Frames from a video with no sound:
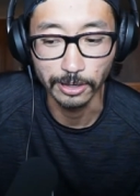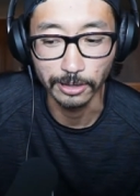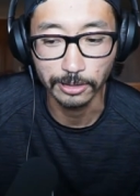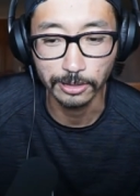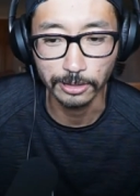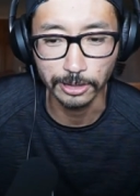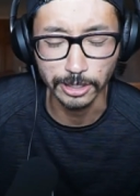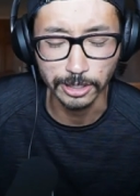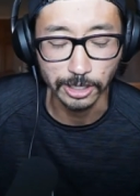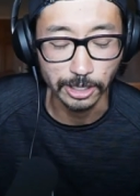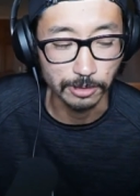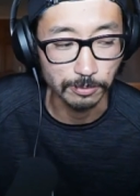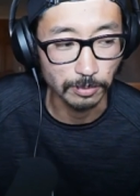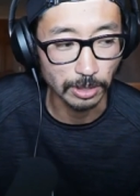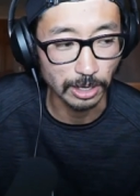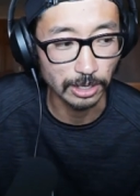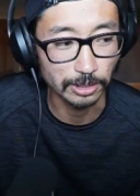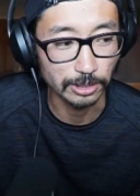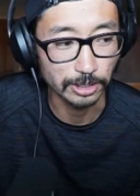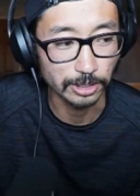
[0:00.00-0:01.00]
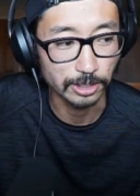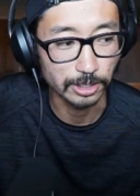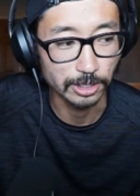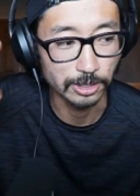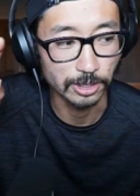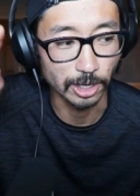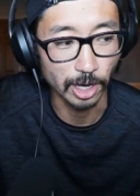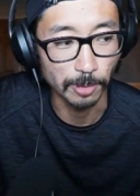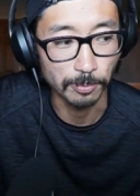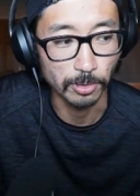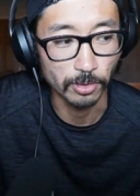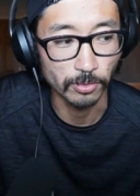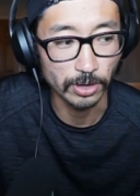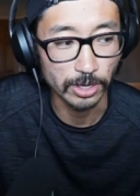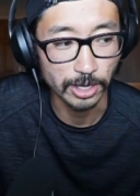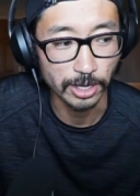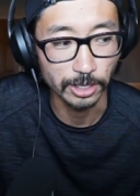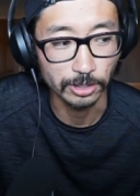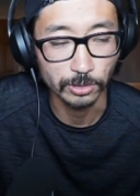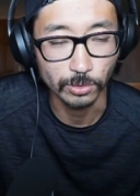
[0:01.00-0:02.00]
click in my, like, in the upper right
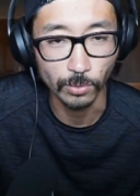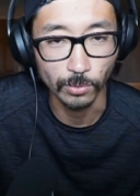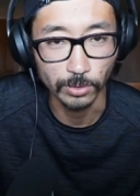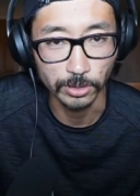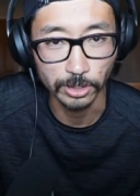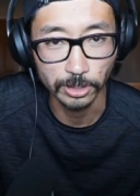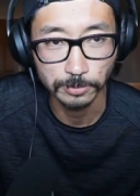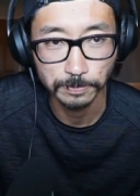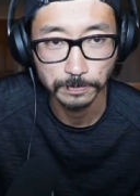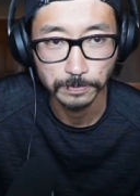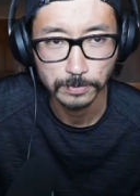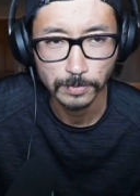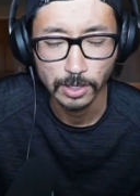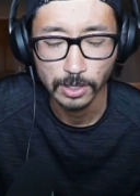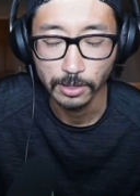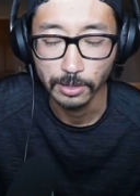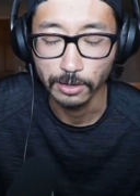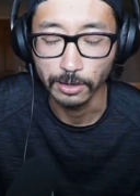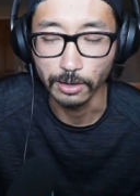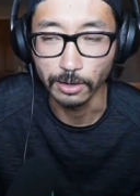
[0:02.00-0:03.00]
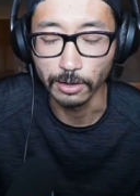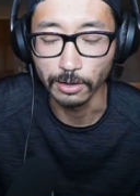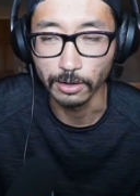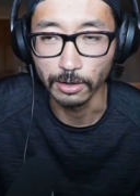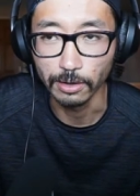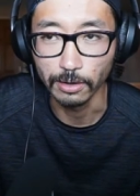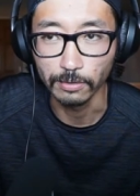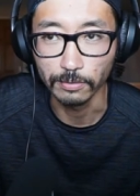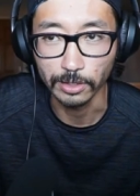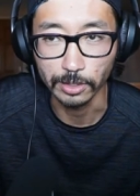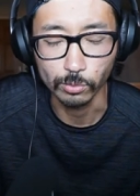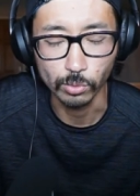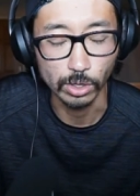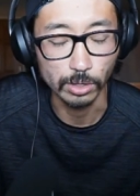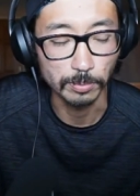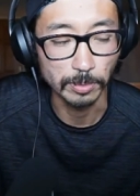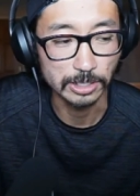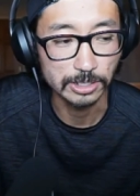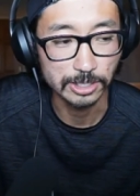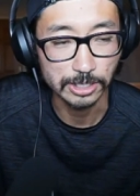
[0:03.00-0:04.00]
hand corner, like where
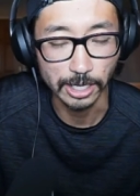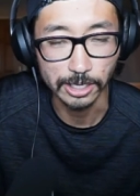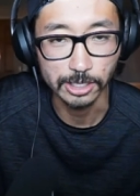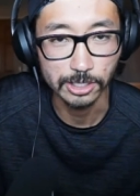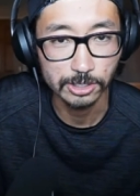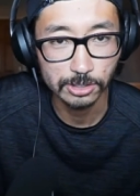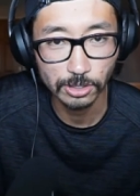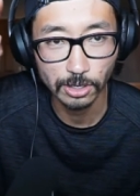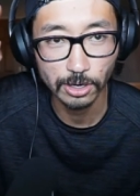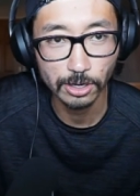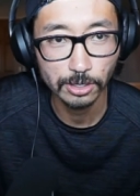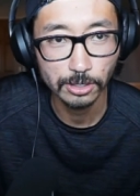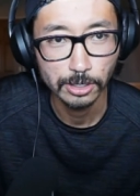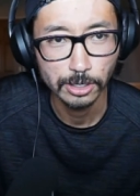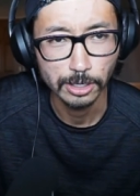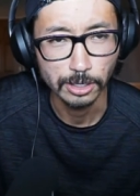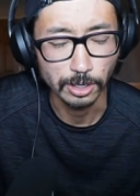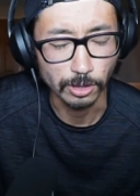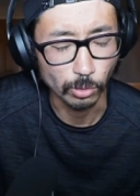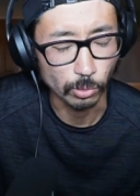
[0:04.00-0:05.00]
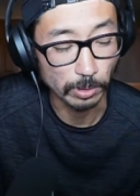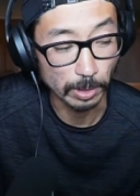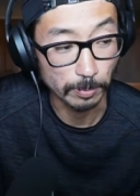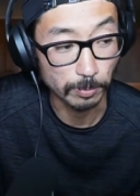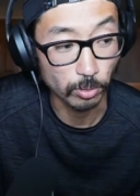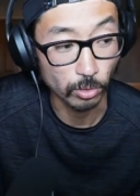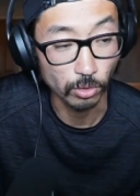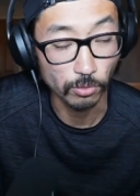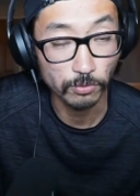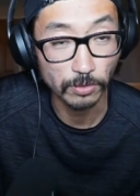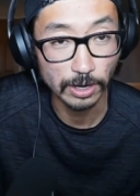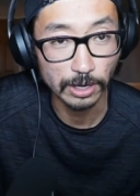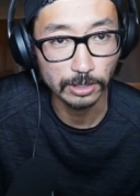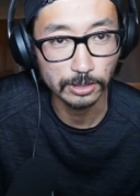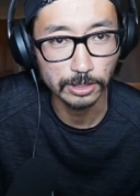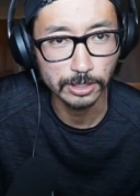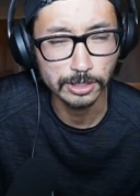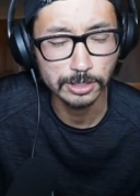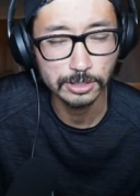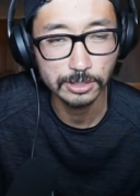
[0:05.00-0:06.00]
my settings are, or my profile
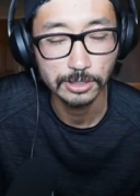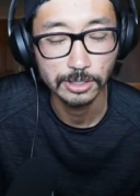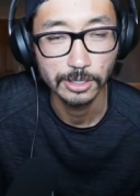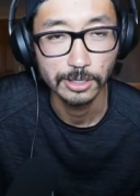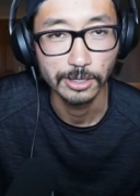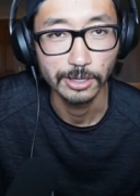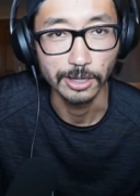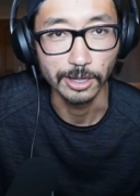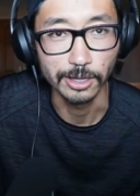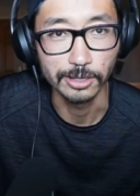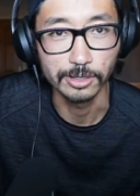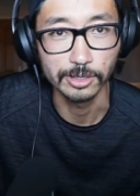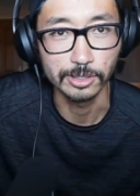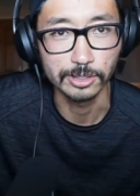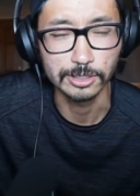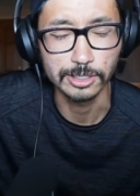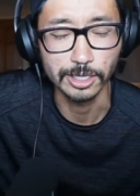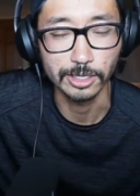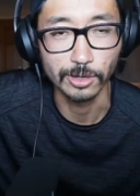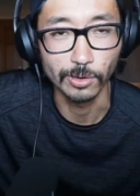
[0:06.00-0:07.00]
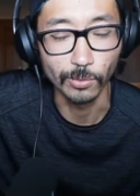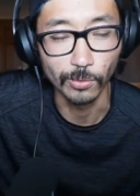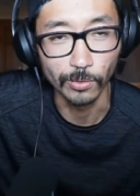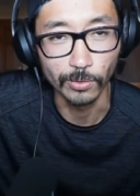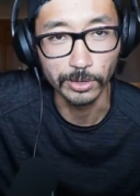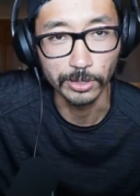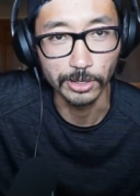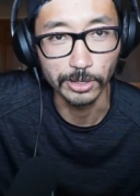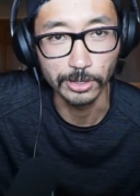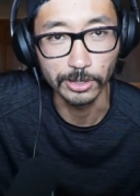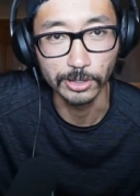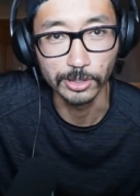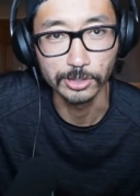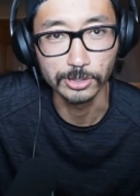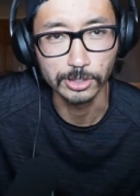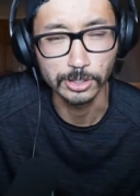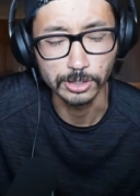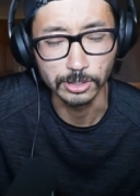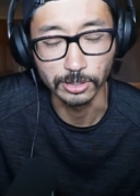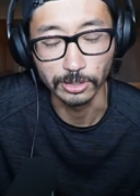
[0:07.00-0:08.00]
is, and it's like
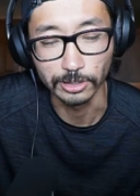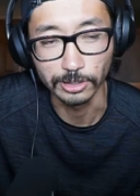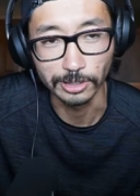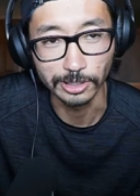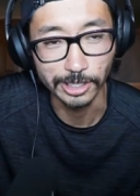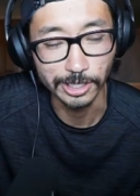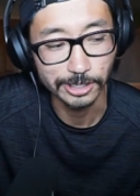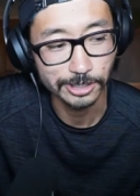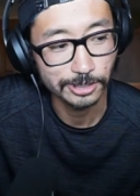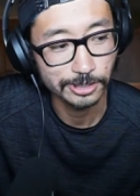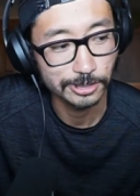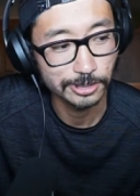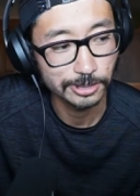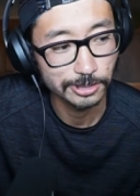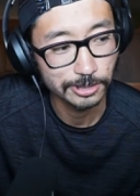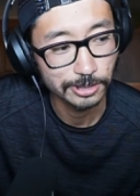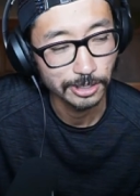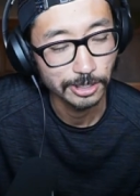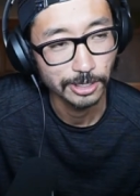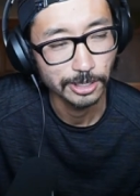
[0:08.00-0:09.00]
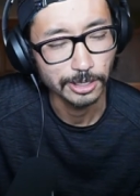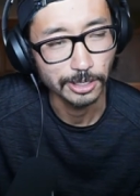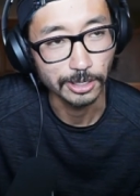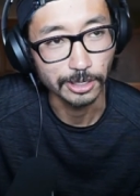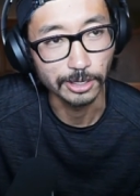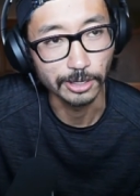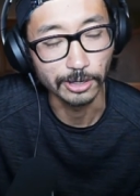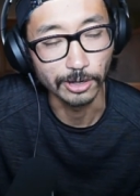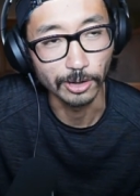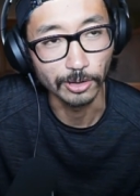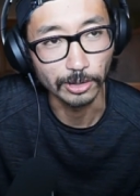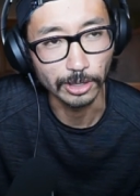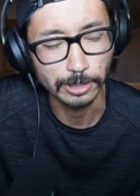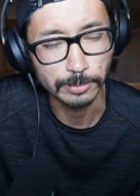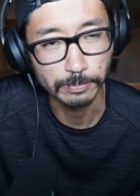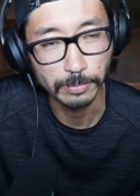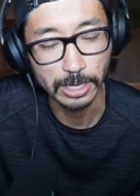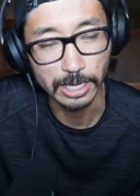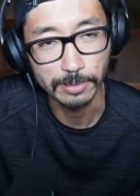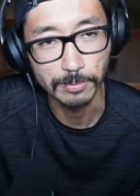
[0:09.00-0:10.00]
orders, your lists, you know, like
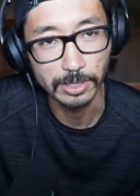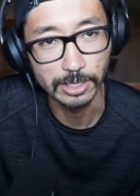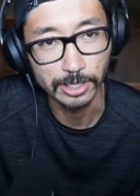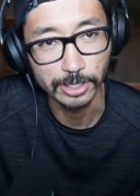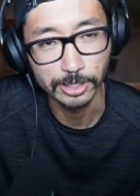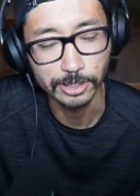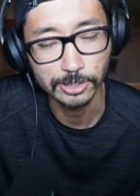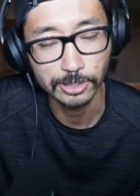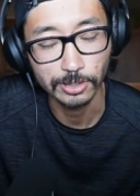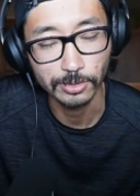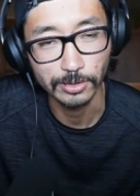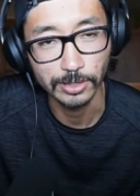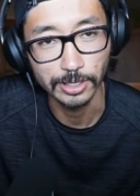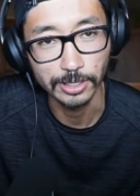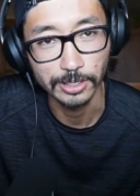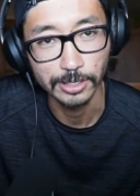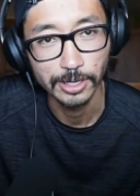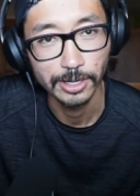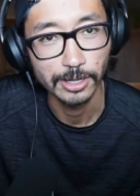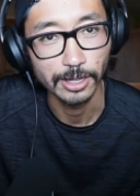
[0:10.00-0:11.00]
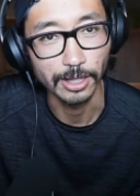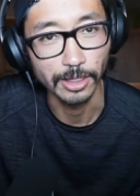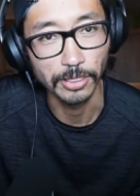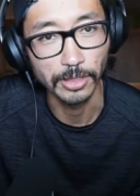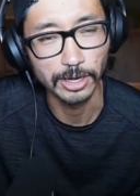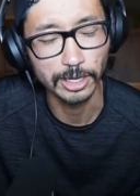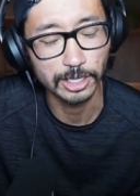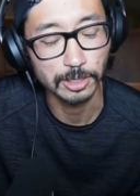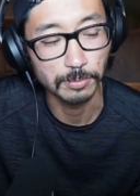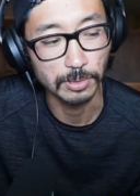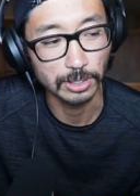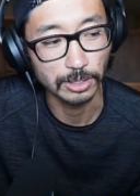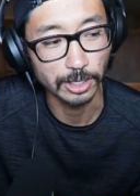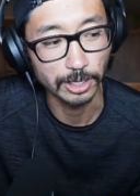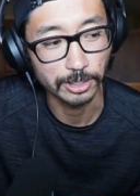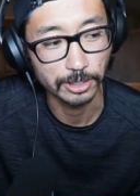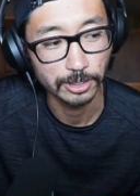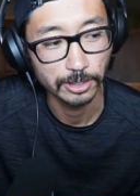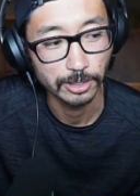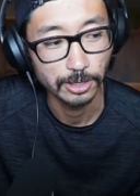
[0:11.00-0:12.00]
payment history, and then it could be
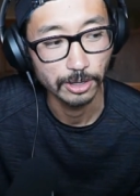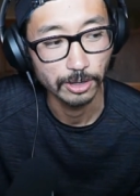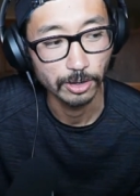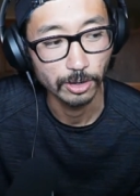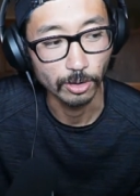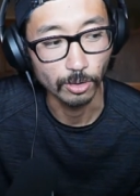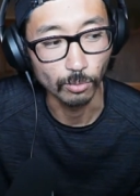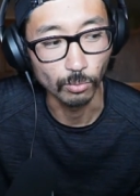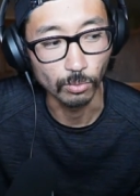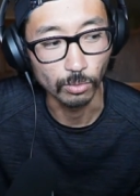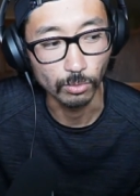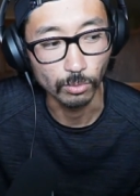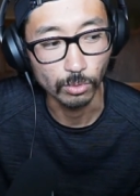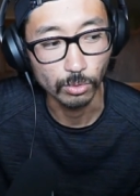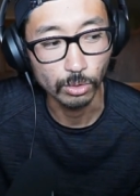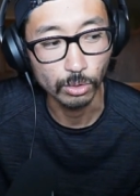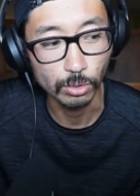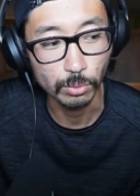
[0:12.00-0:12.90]
like who